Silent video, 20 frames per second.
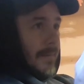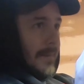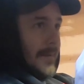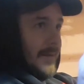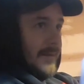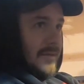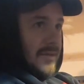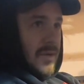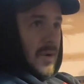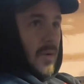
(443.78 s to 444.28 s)

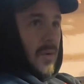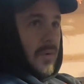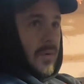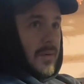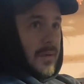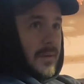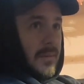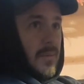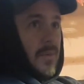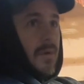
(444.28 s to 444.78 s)
It's
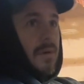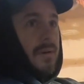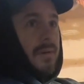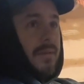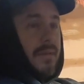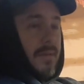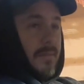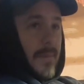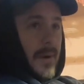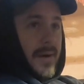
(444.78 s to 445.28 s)
totally worth
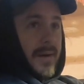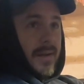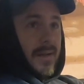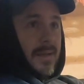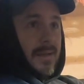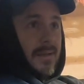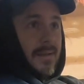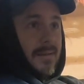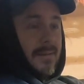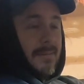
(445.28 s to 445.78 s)
the
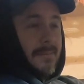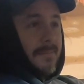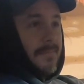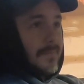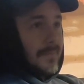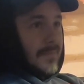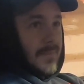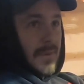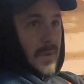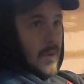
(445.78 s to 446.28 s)
money.
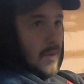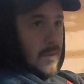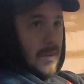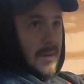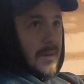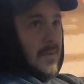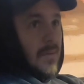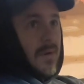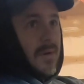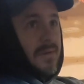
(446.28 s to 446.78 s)

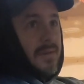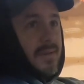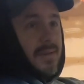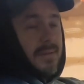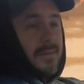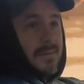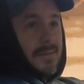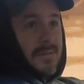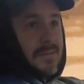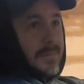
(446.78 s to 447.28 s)
Totally worth it,
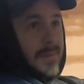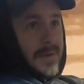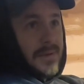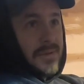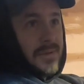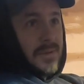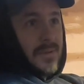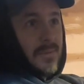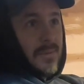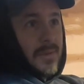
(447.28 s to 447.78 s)

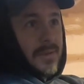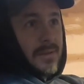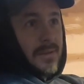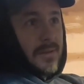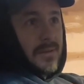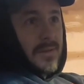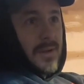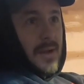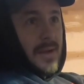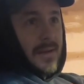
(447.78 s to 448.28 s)
especially when
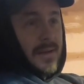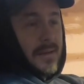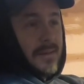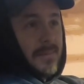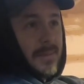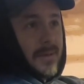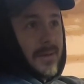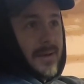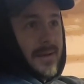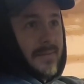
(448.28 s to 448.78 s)
you're talking
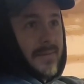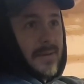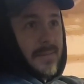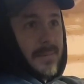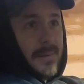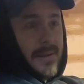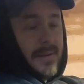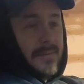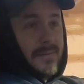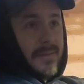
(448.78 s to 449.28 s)
about having to
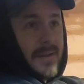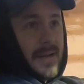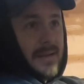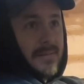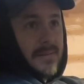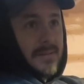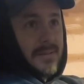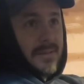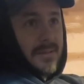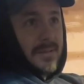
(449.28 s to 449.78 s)
pay $500
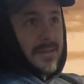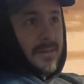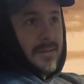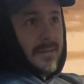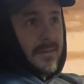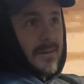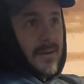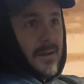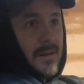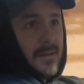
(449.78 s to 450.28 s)
or
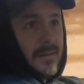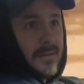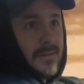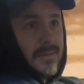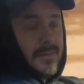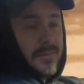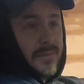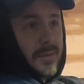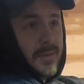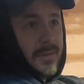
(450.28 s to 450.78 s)

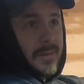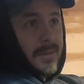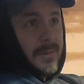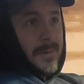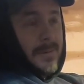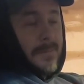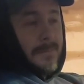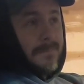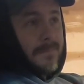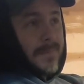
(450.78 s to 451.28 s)
$600 for
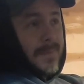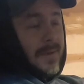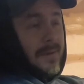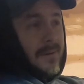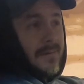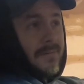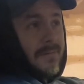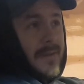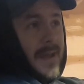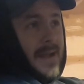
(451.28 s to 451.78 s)
a
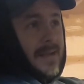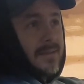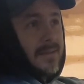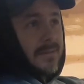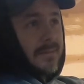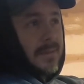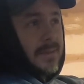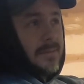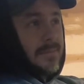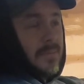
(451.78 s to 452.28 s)

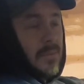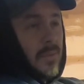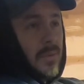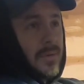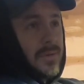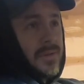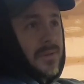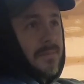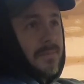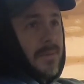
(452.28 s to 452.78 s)
factory
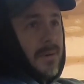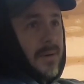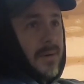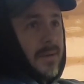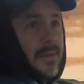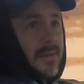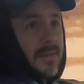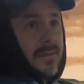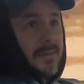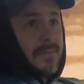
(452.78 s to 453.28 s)
Porsche
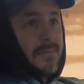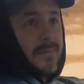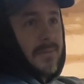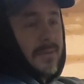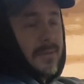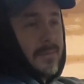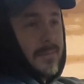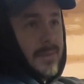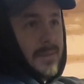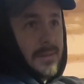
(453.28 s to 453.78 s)
part
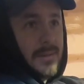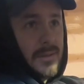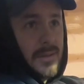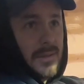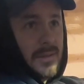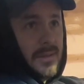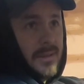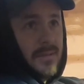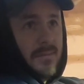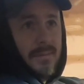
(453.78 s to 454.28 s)
from a
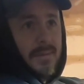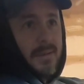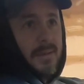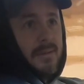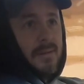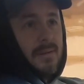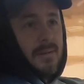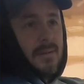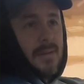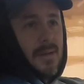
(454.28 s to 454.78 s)
GT3
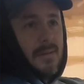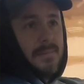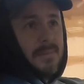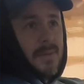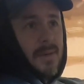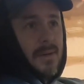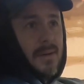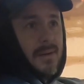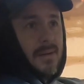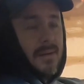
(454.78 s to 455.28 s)
or a Cup
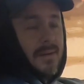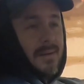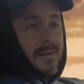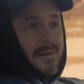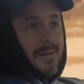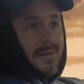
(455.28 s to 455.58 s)
car.